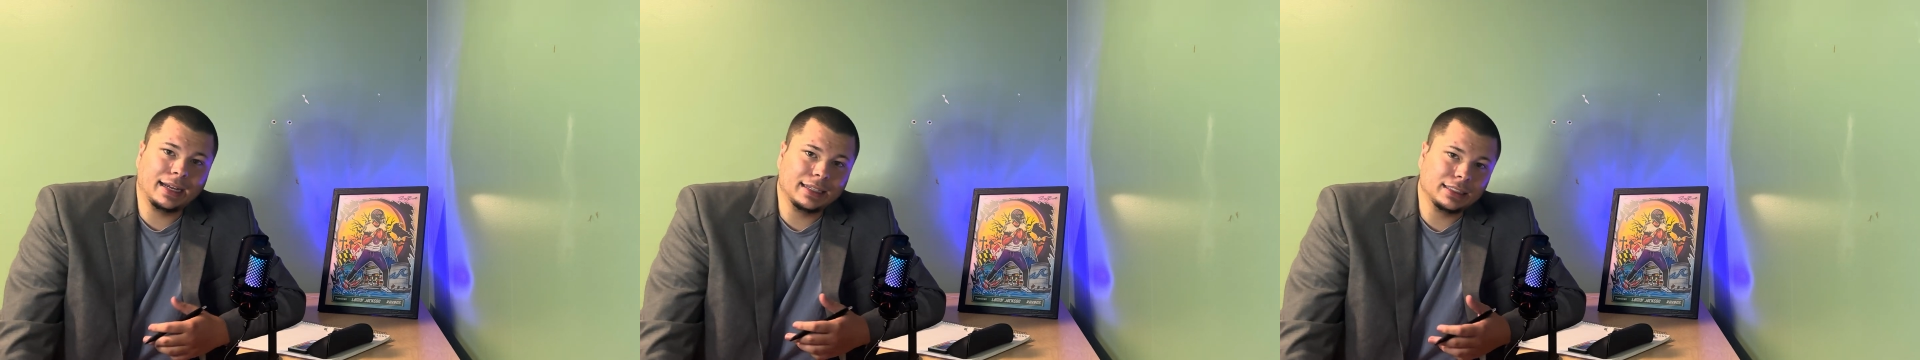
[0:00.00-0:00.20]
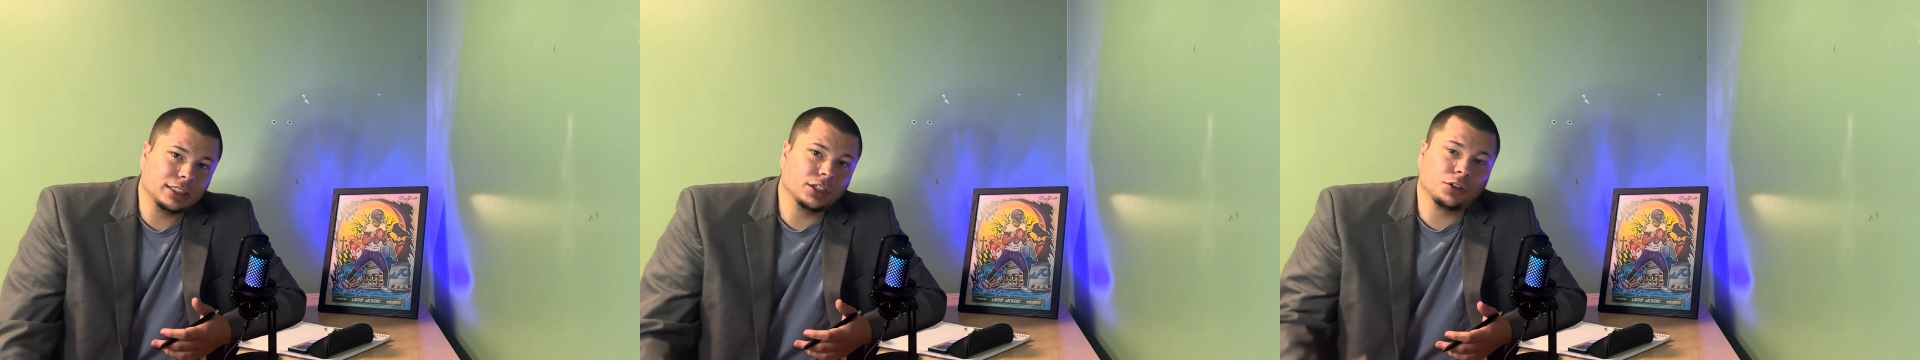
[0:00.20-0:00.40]

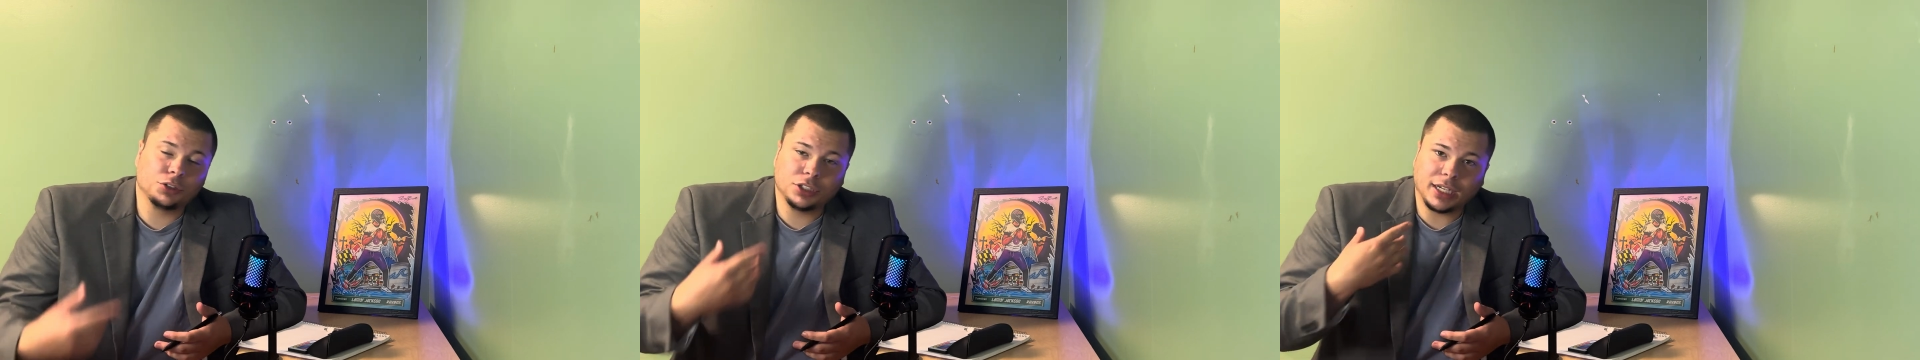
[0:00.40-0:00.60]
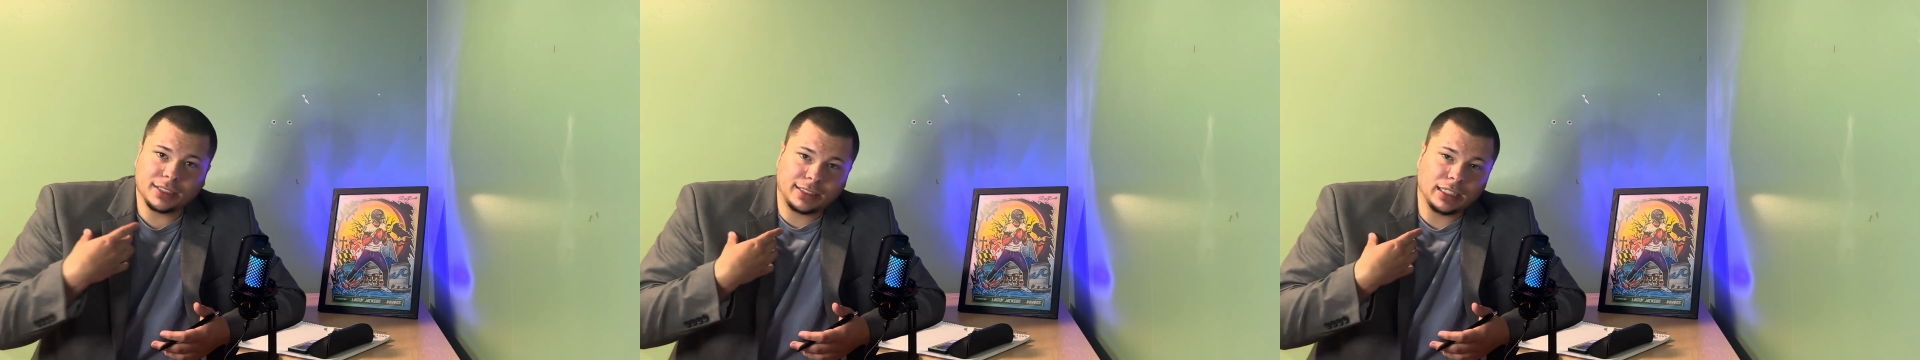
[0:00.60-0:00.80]

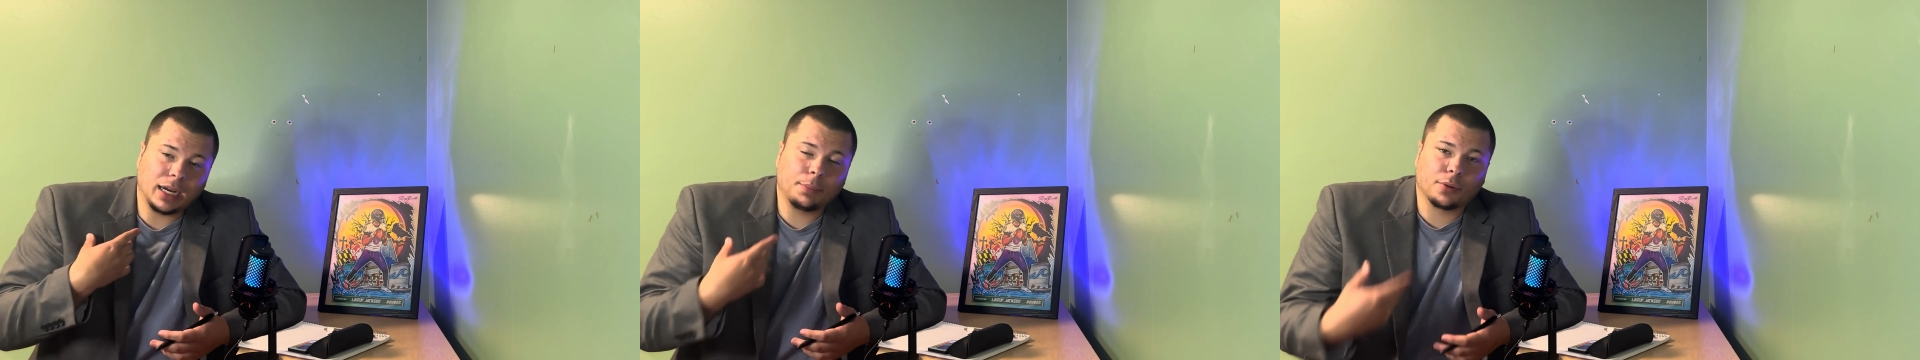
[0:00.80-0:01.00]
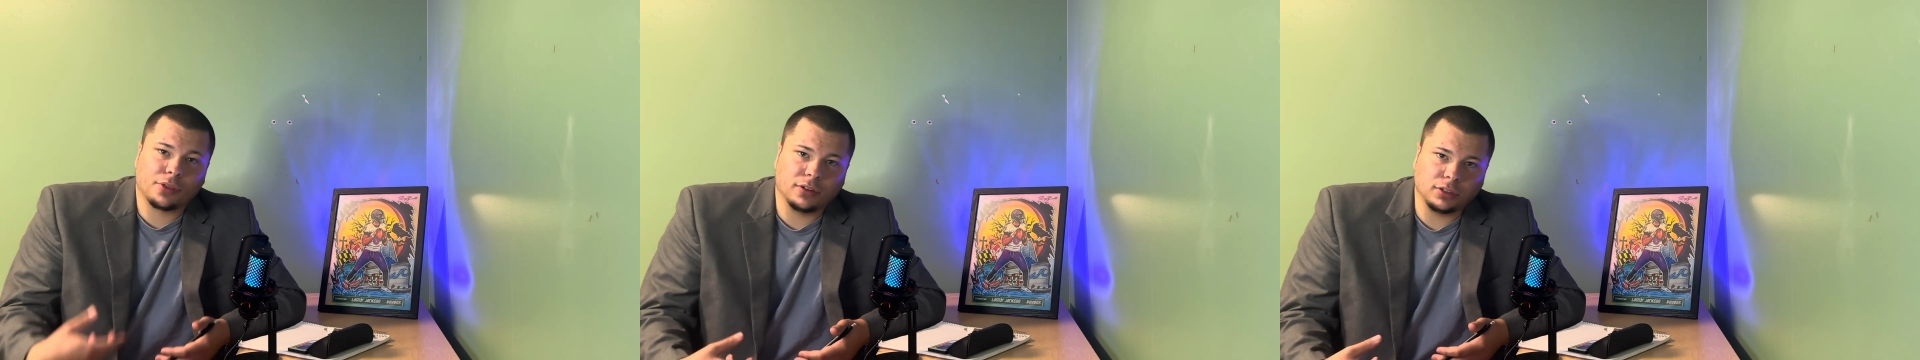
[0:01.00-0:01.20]
you got the
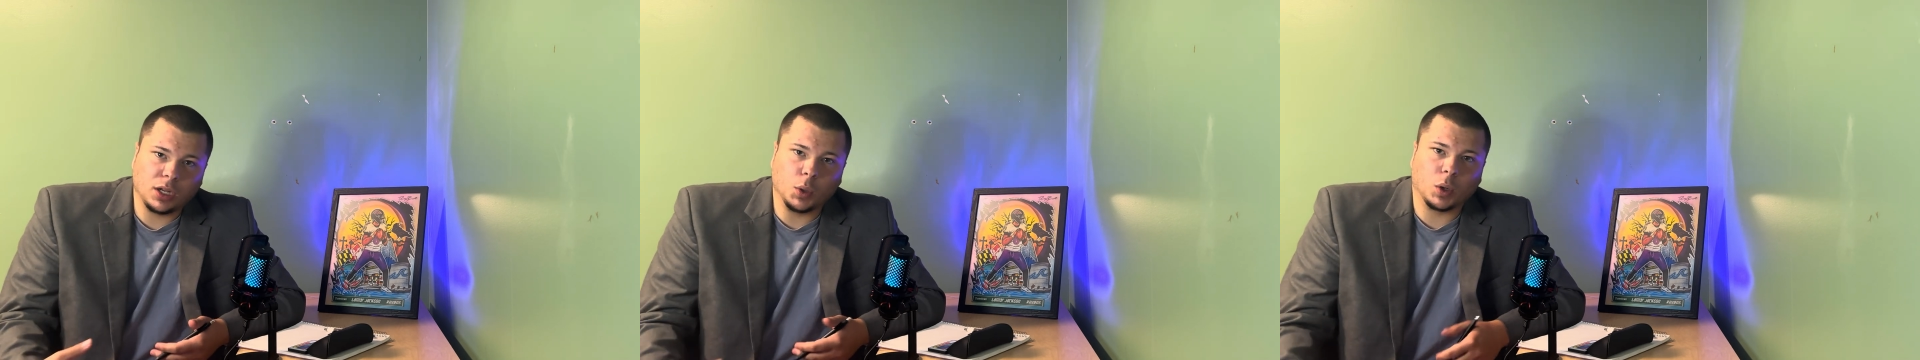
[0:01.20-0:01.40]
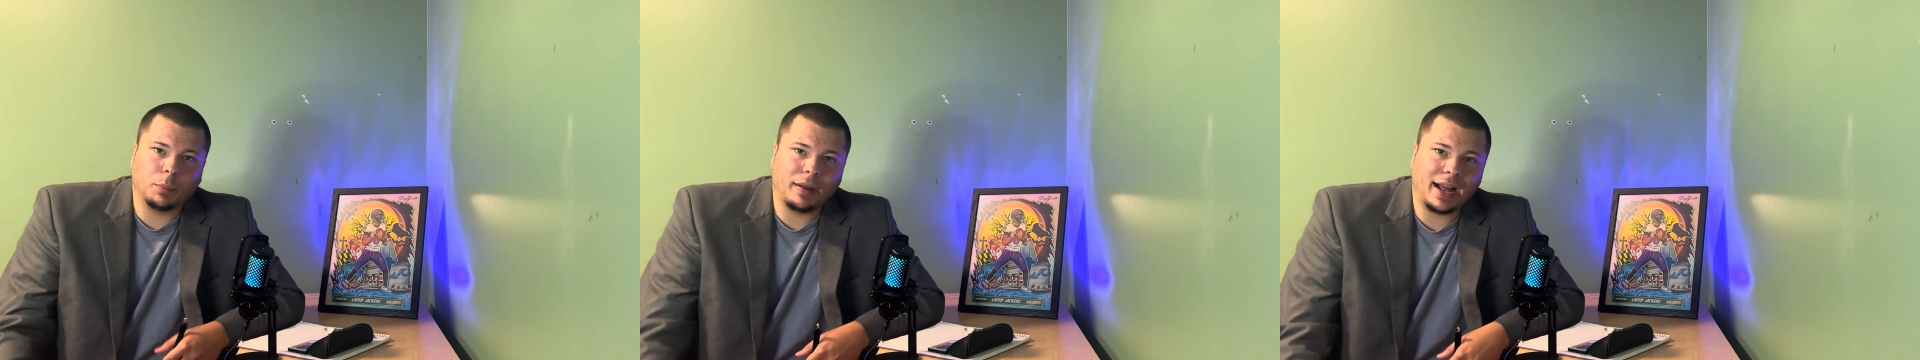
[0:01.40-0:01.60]
upper, the
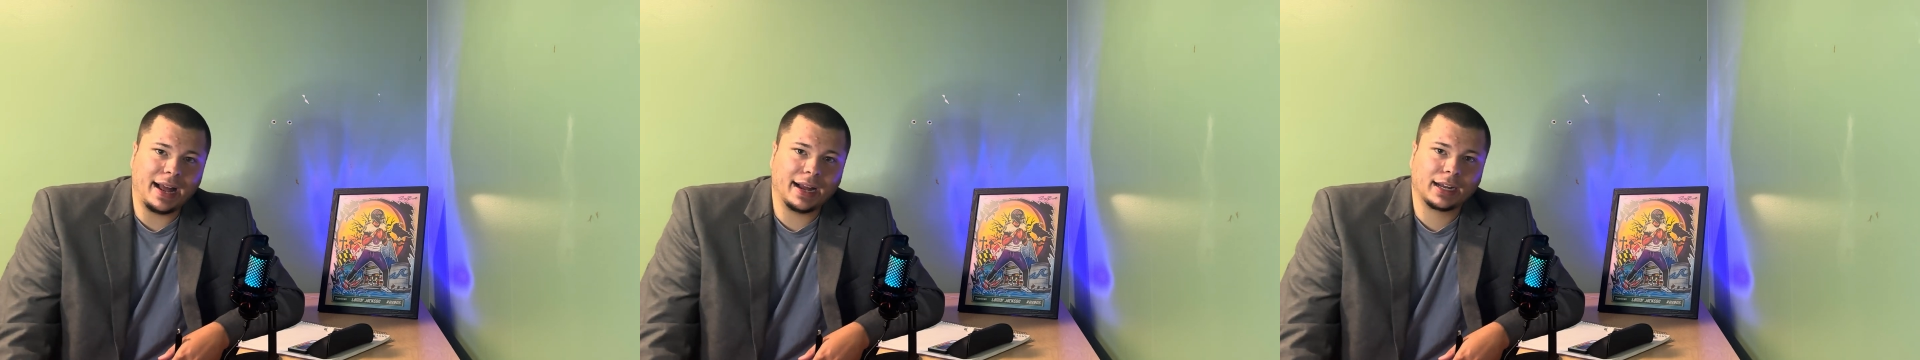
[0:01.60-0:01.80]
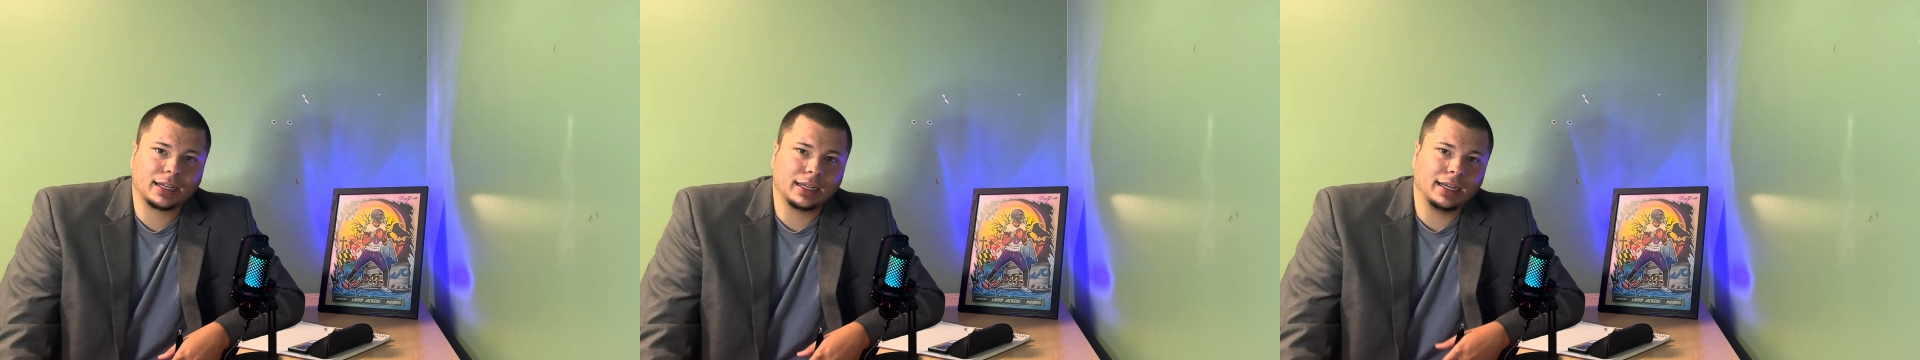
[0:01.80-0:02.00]
lower pec,